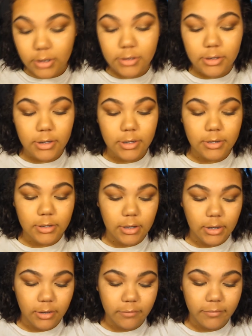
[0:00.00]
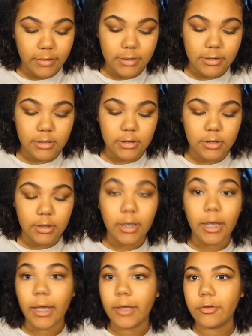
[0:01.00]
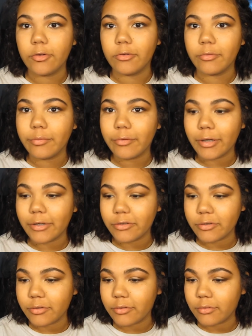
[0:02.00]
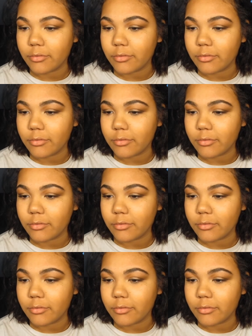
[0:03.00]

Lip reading: this is the face angled brush.